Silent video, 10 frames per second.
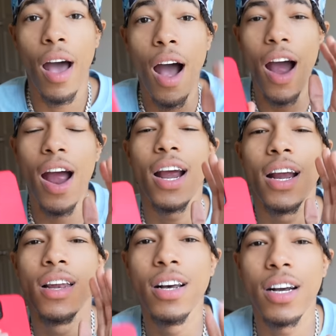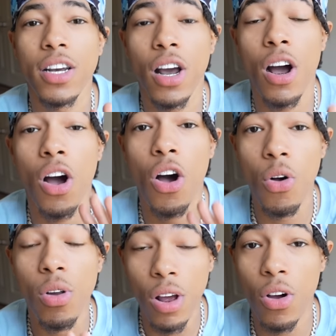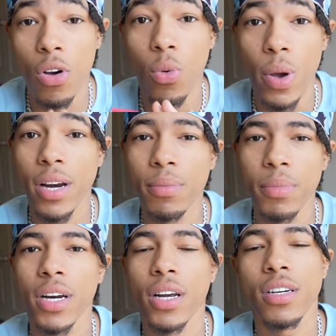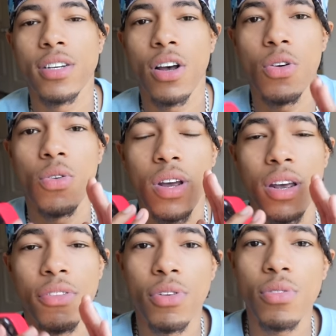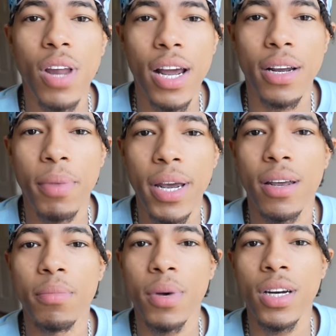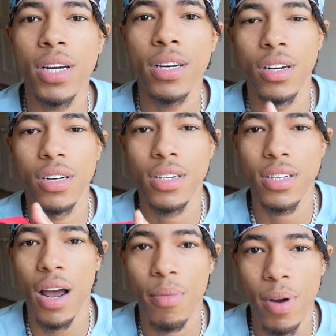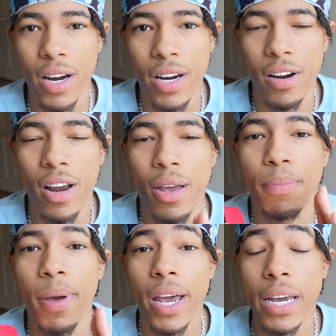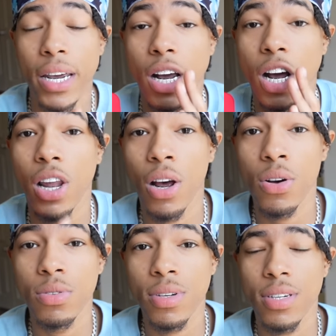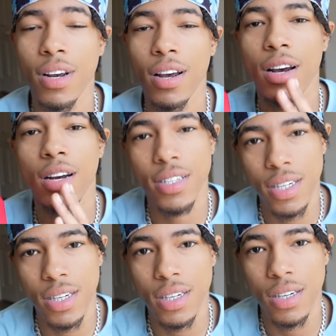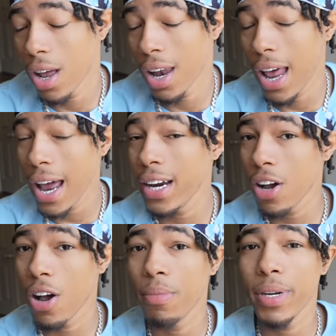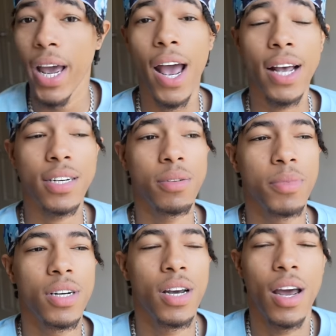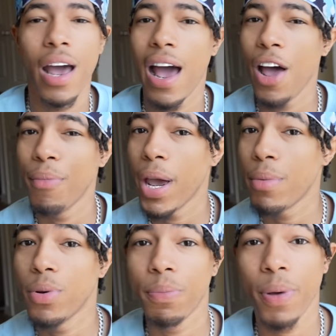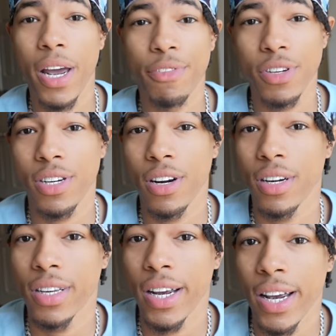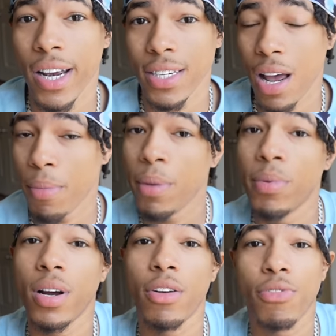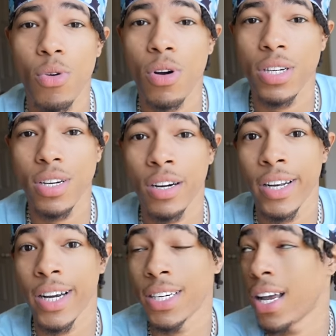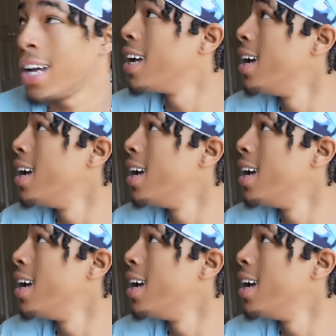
Alright, look y'all, hold on, wait a minute. So if you like making money, stop right here and pay close attention. A lot of y'all be asking me how I'm able to pay for certain things, how I'm able to afford certain things like